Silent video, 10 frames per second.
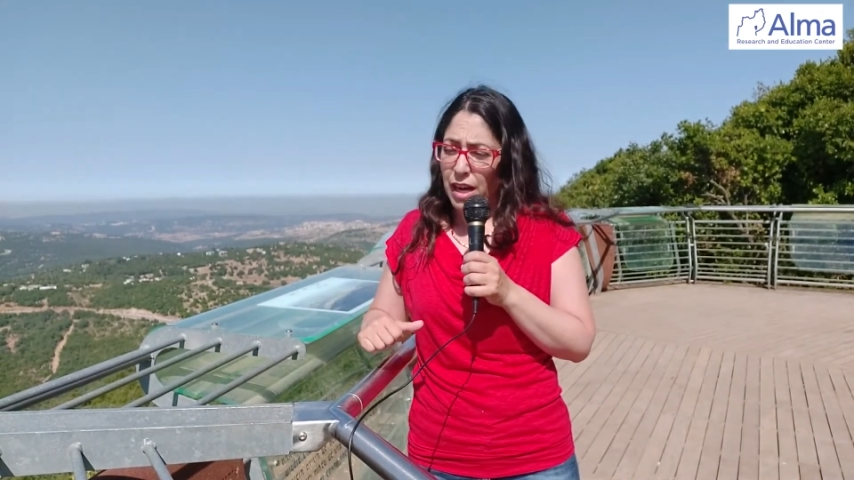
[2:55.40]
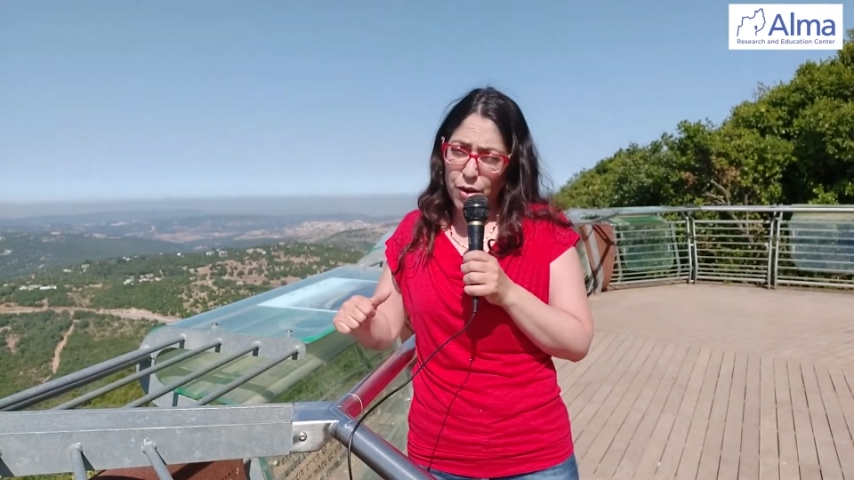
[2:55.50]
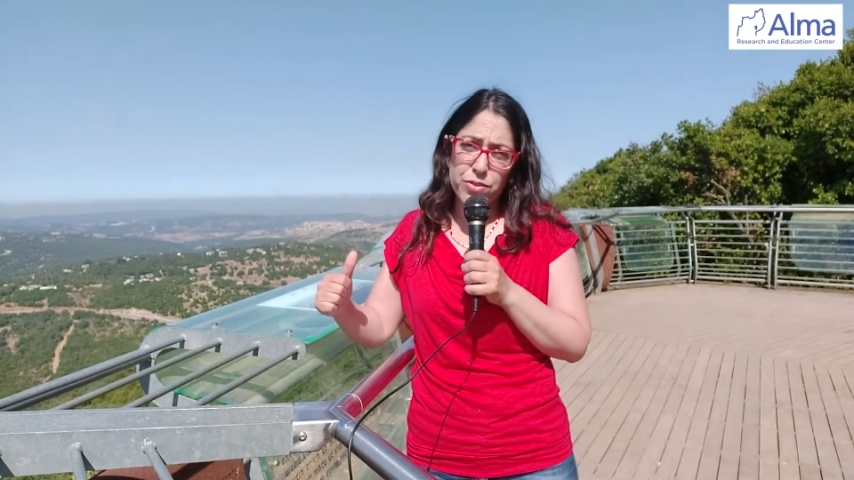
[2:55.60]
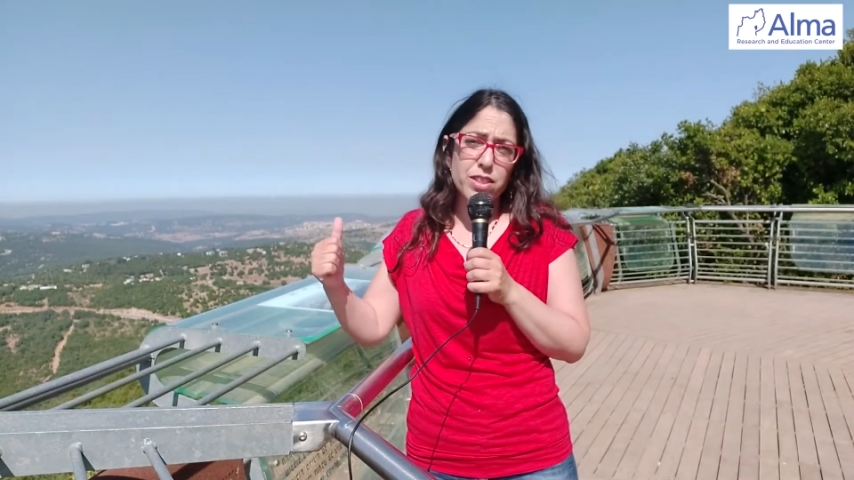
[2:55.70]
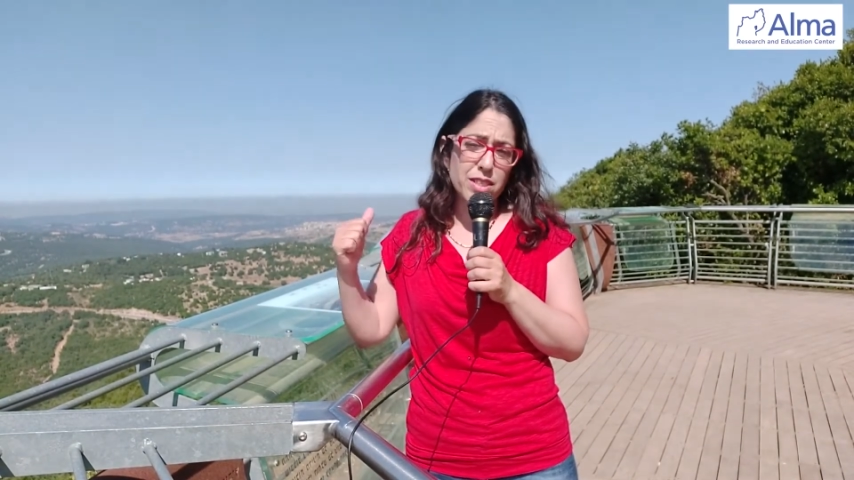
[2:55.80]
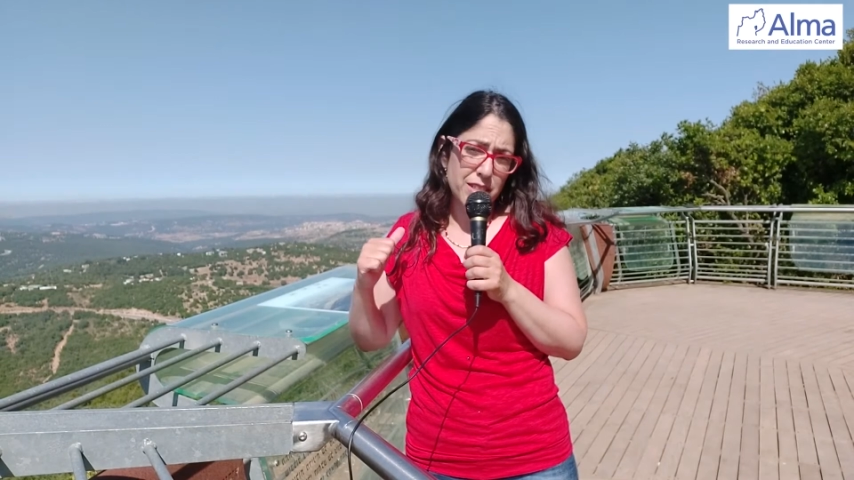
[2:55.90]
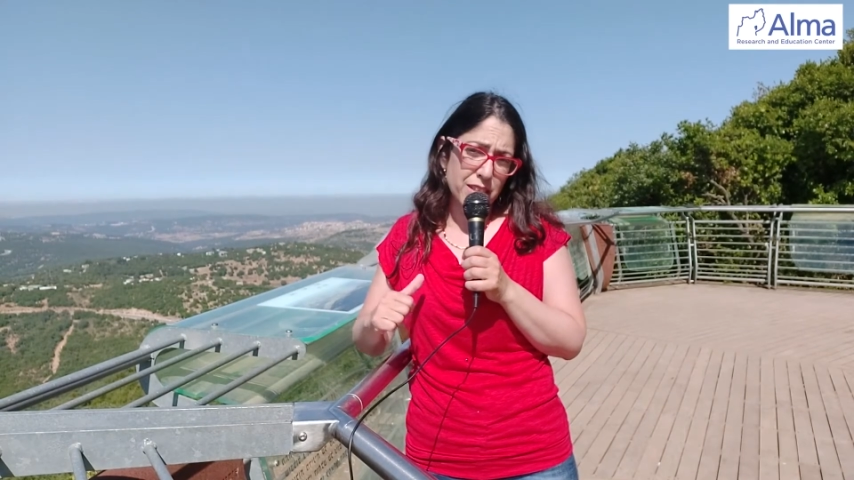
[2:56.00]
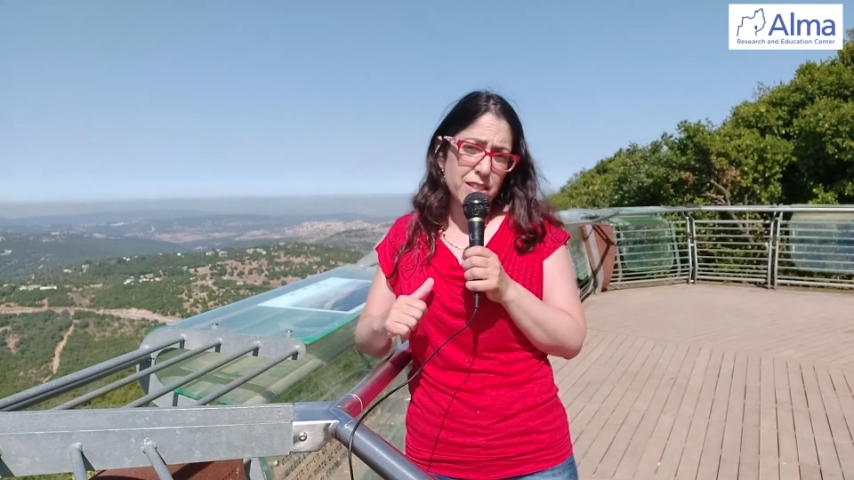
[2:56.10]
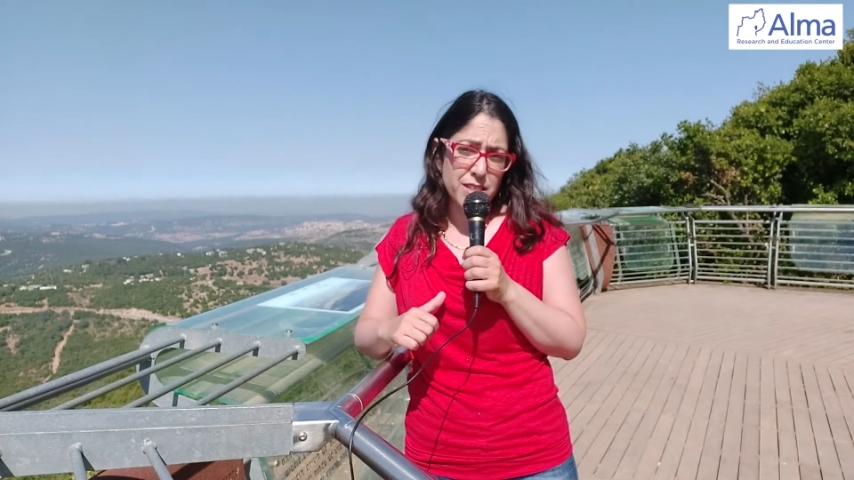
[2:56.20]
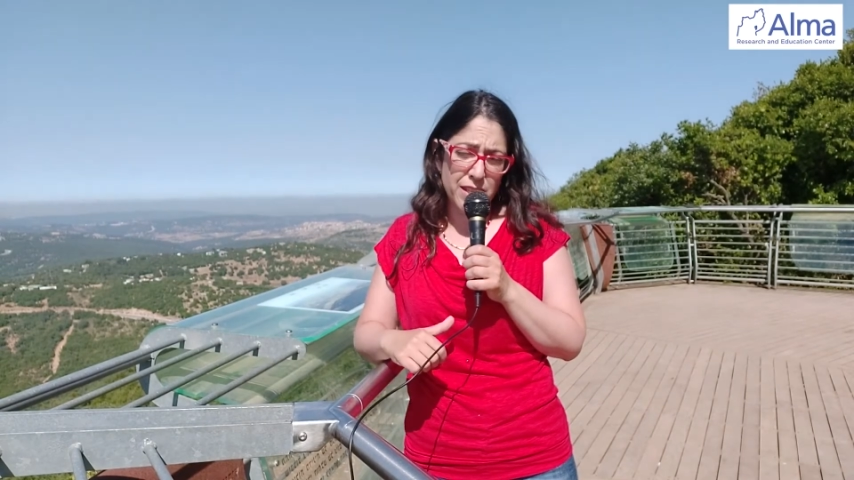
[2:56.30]
after
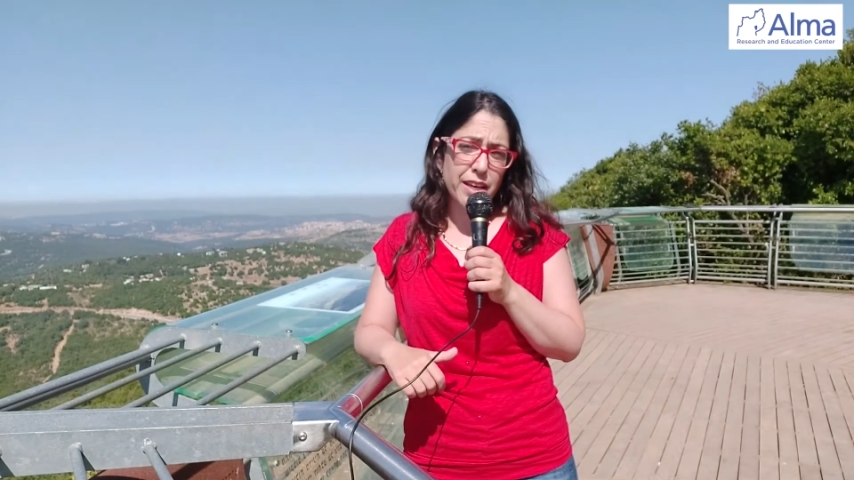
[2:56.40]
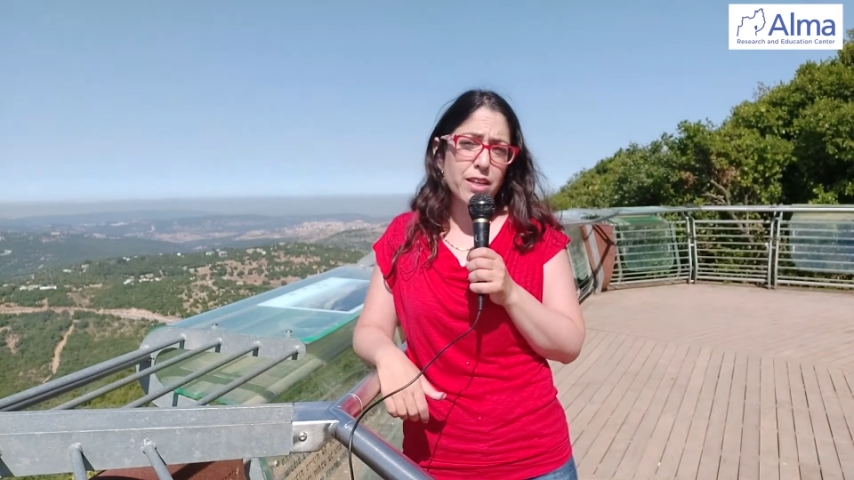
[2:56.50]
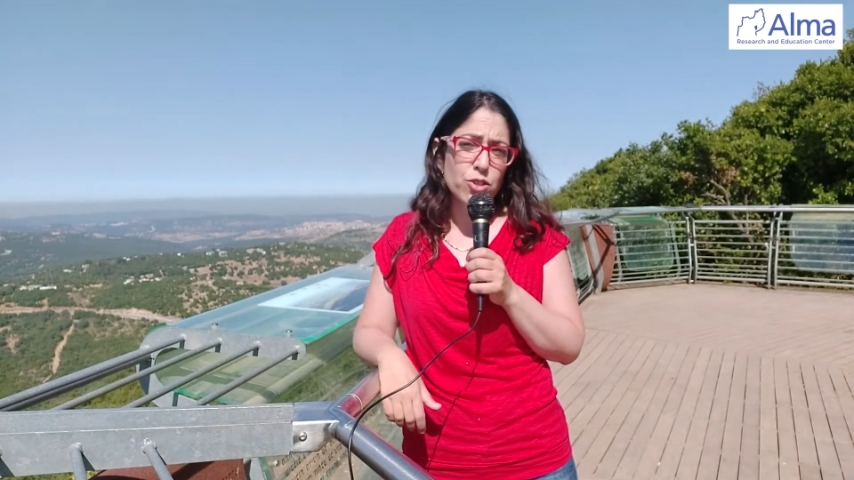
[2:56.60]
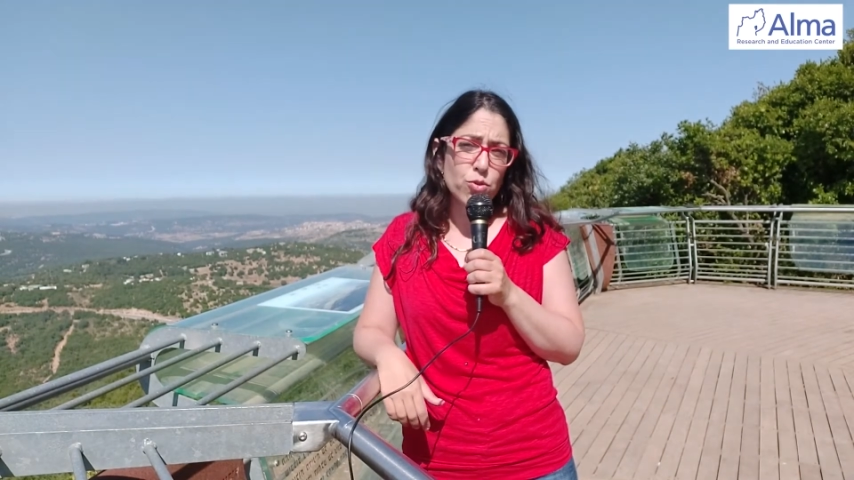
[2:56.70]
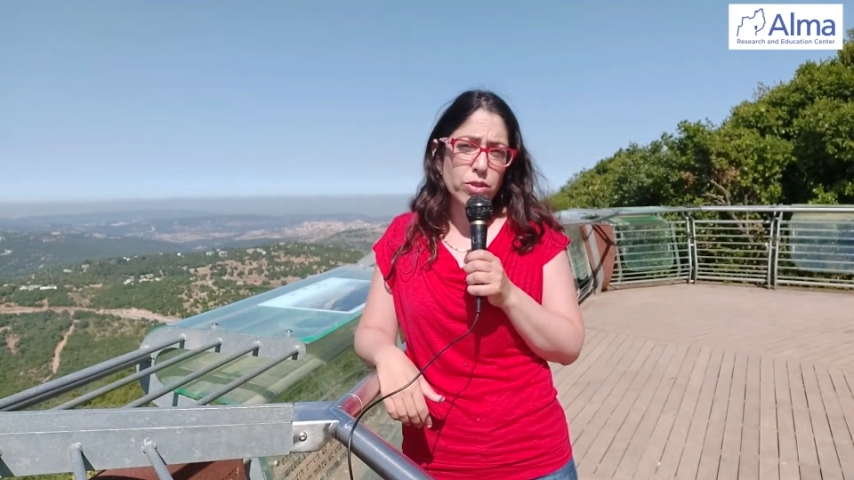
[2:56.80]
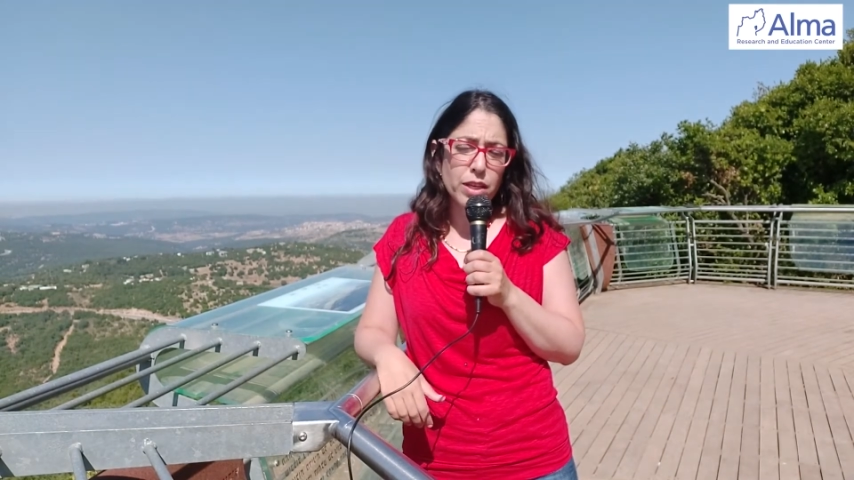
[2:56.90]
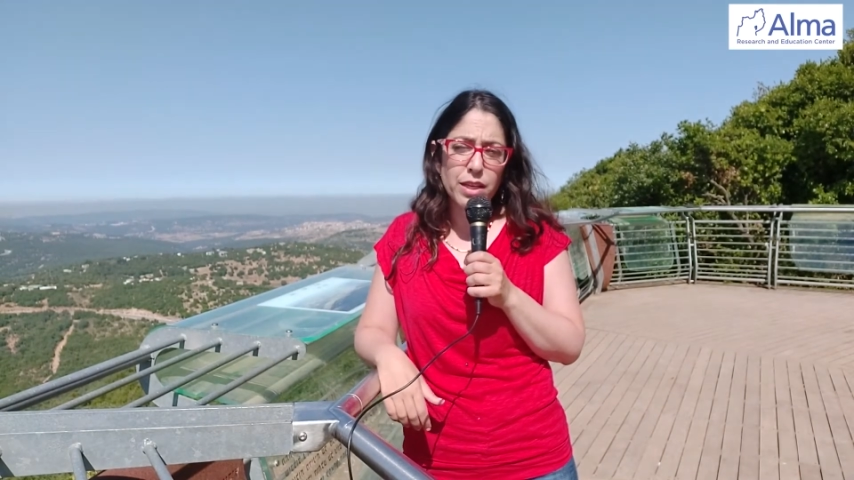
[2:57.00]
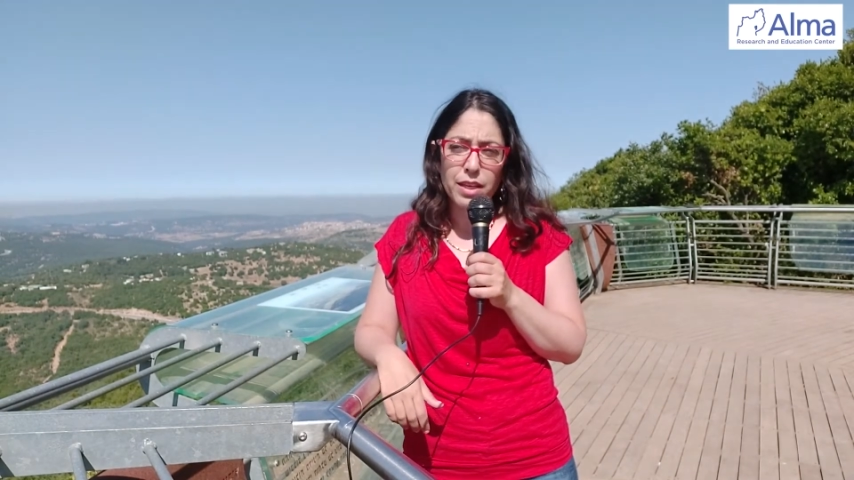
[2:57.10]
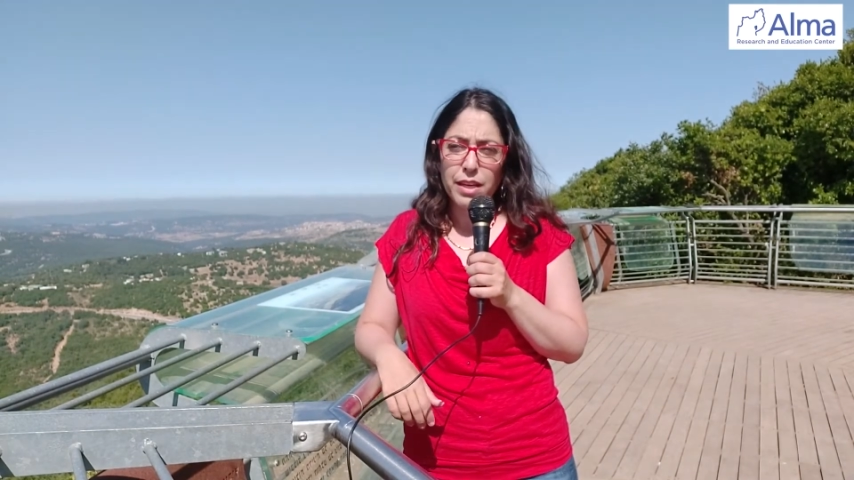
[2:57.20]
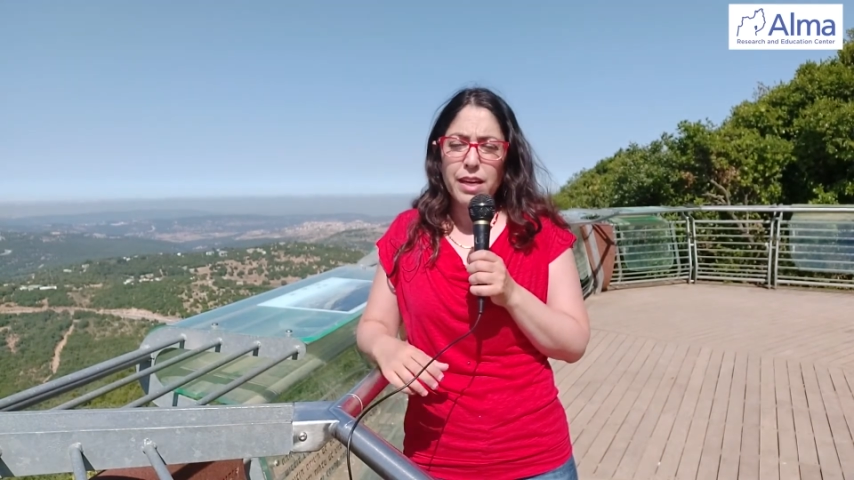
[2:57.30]
the second shooting.